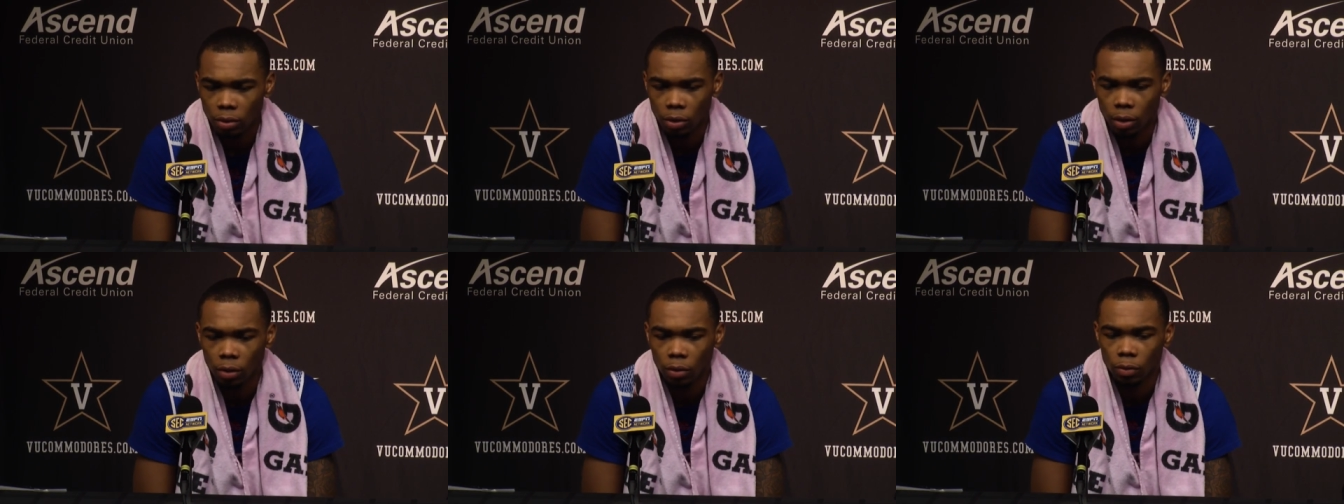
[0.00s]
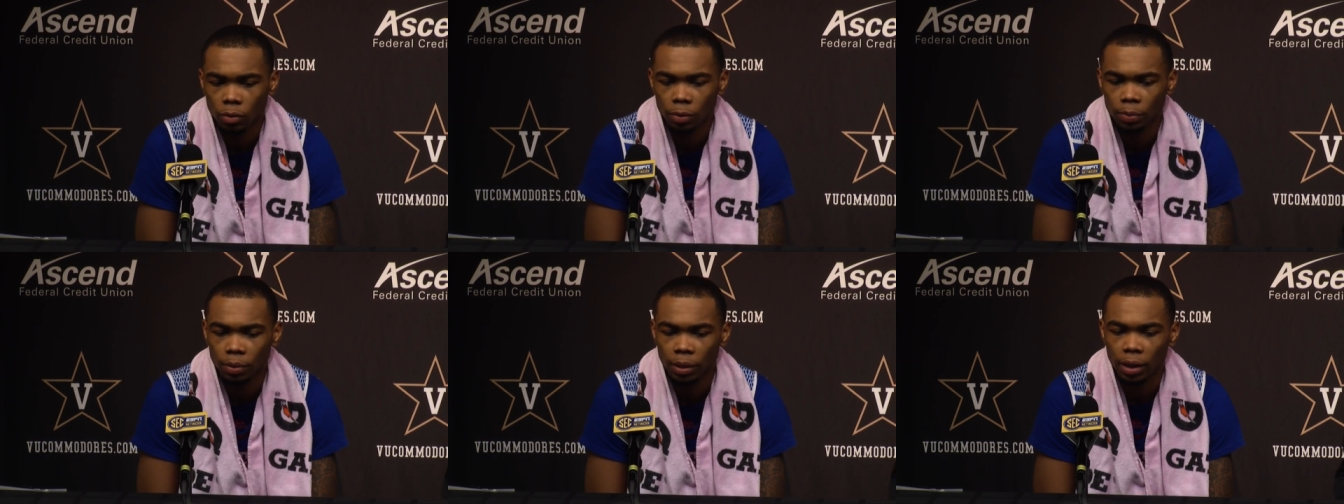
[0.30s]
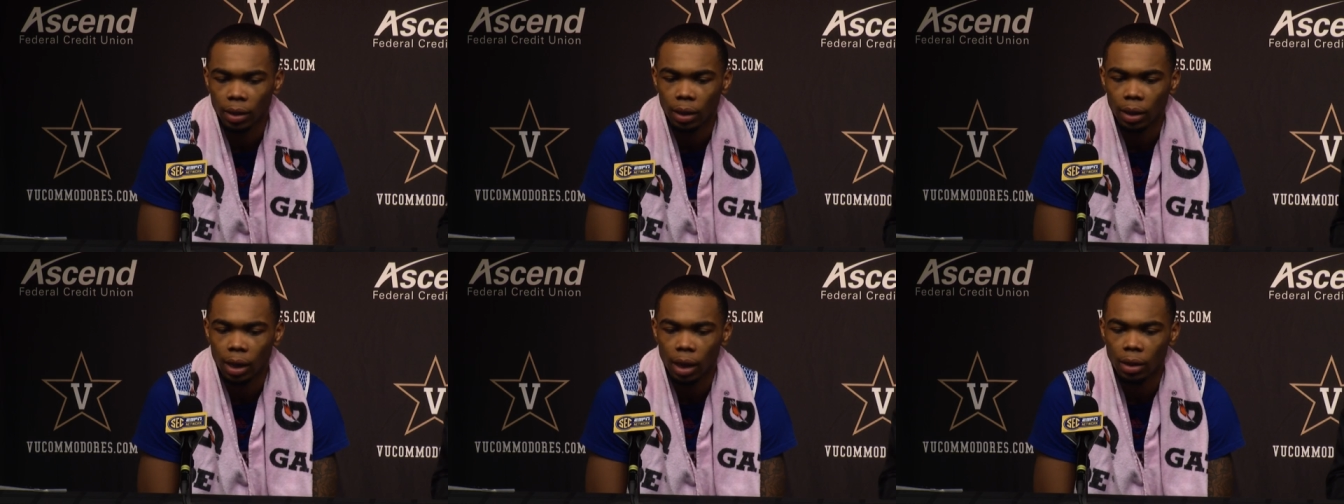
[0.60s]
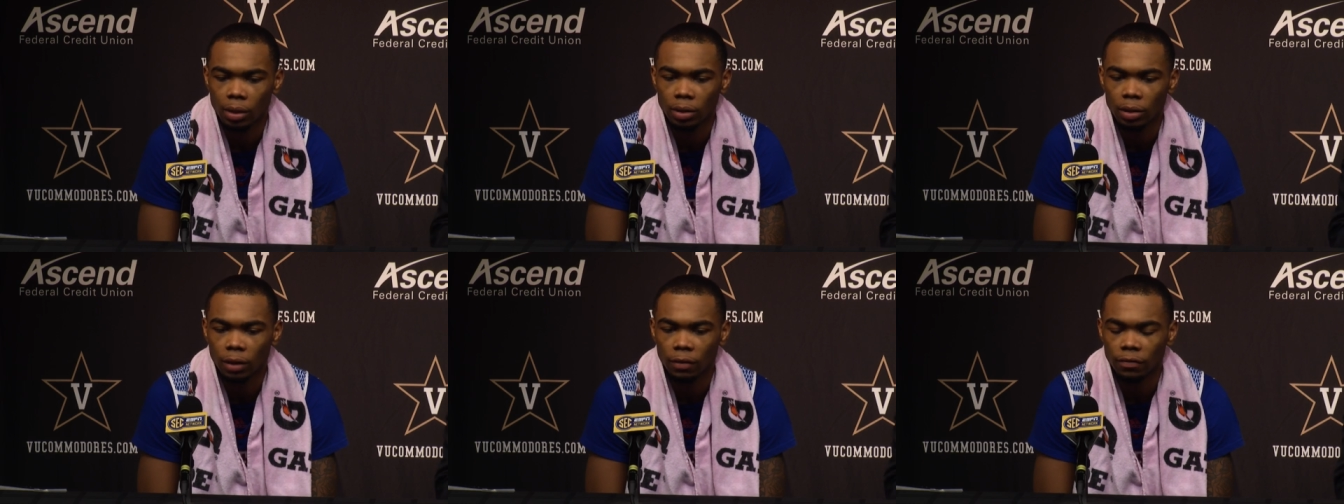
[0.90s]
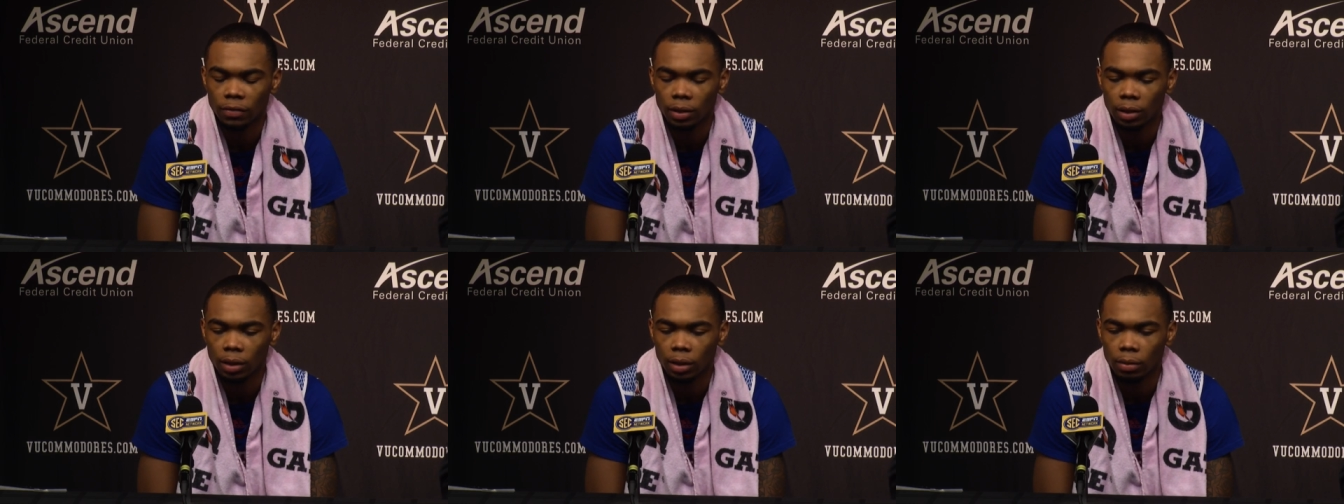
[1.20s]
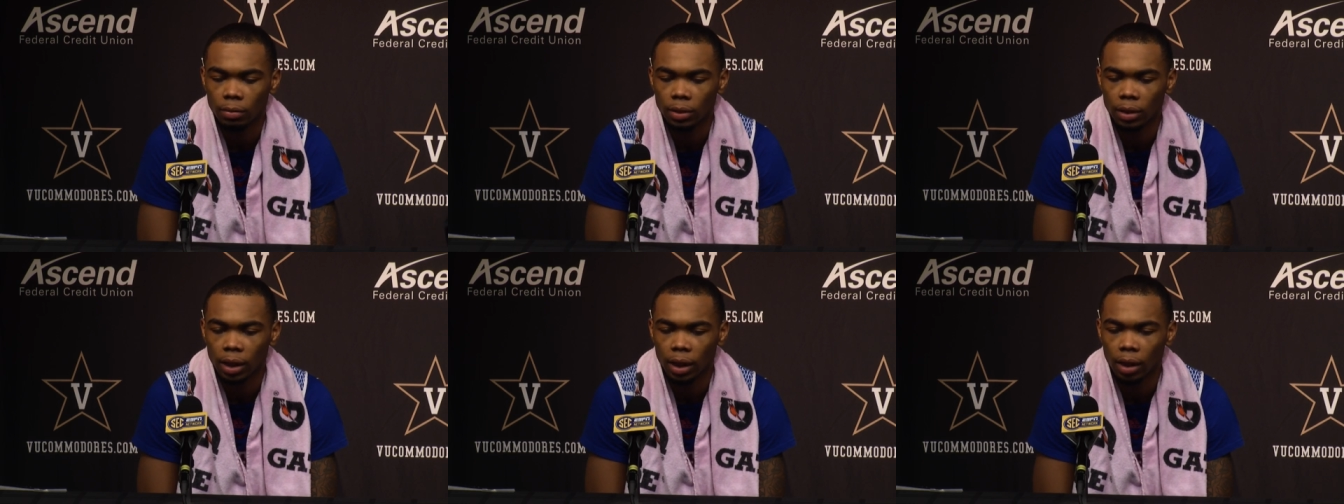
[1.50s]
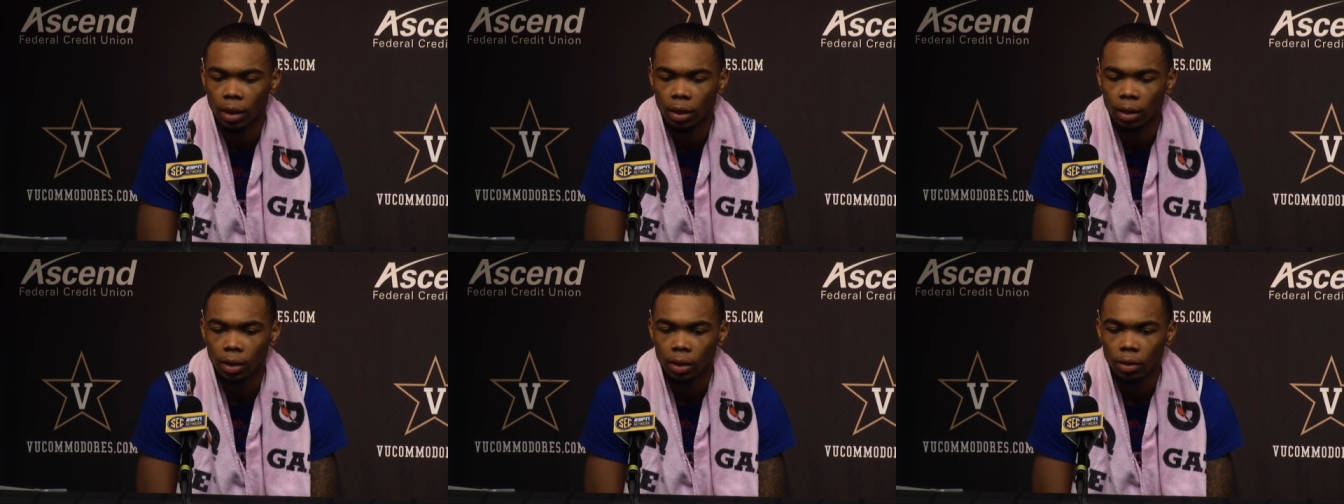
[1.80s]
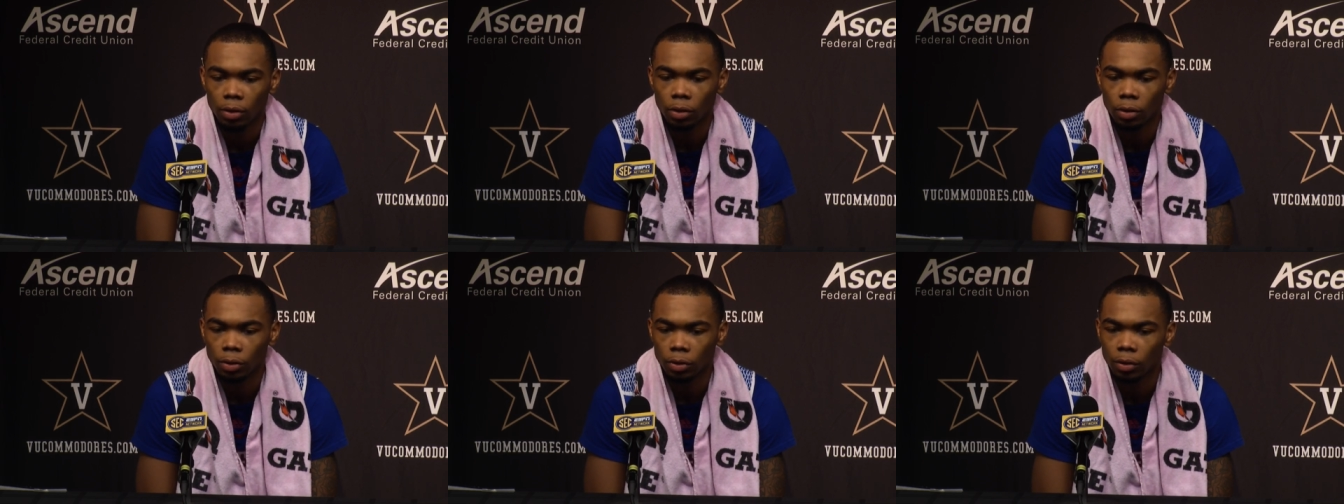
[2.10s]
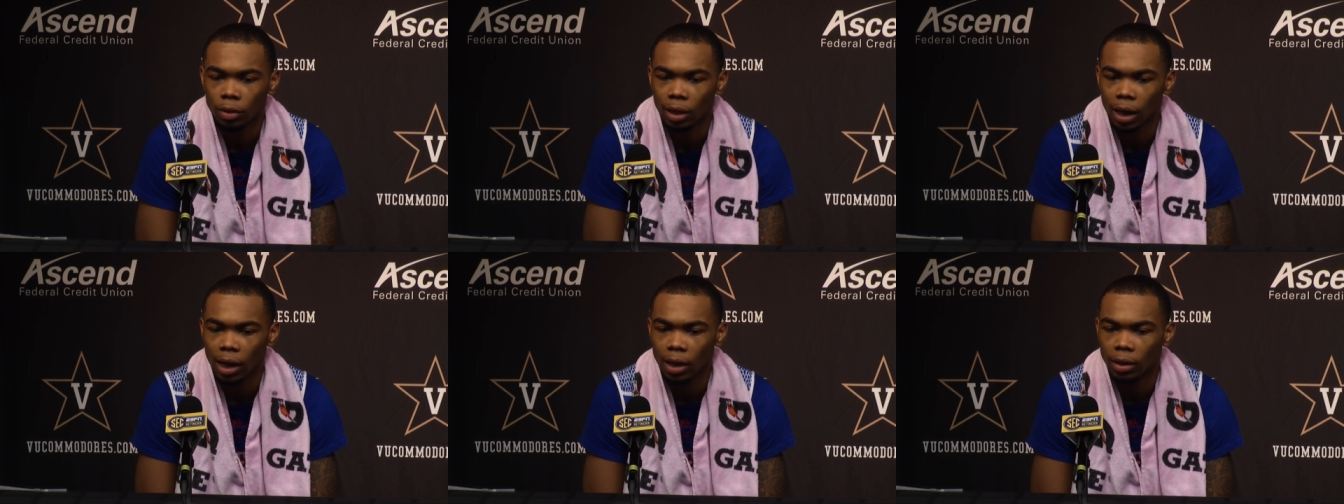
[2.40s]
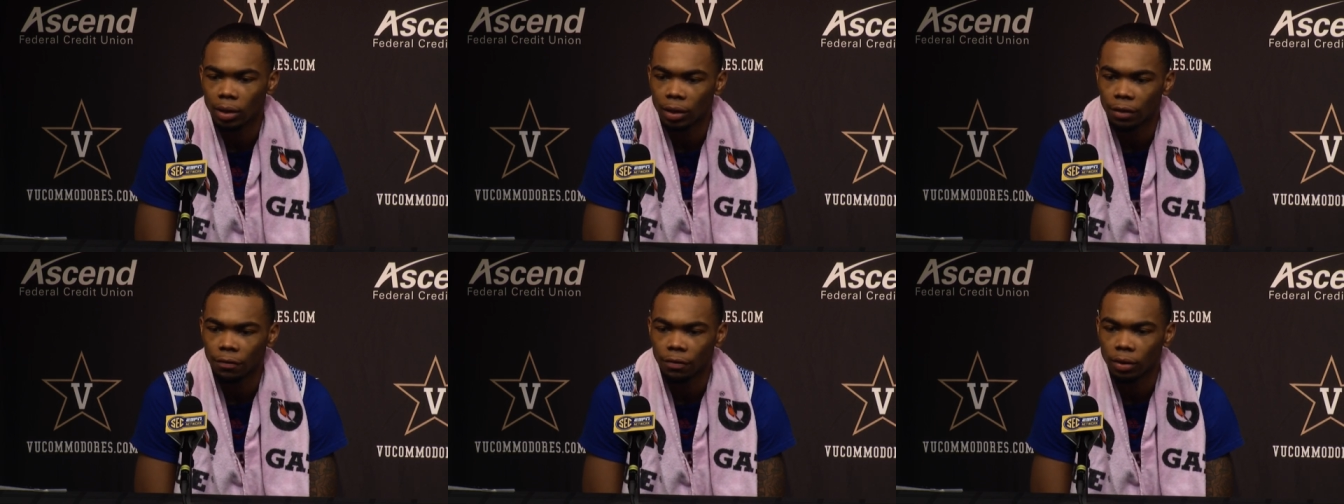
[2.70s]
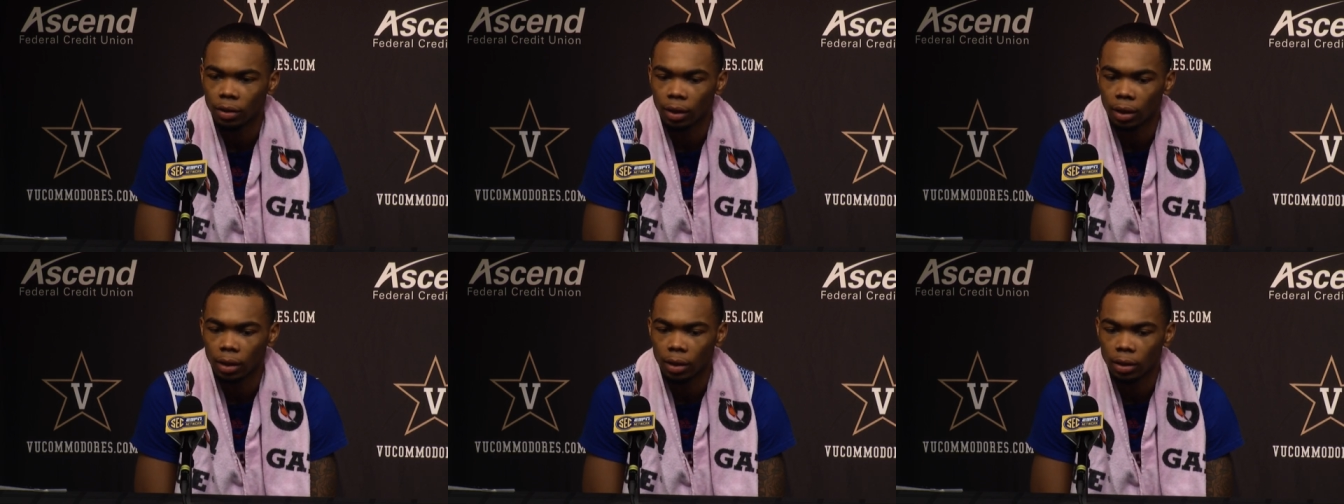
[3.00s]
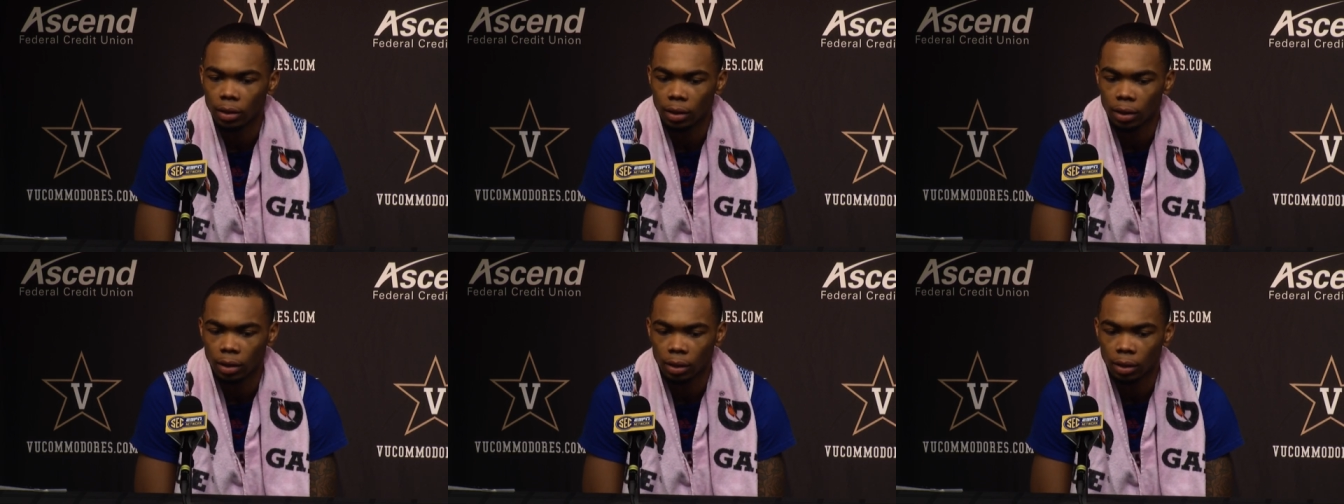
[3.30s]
We played a lot of tough teams that do a lot of different things,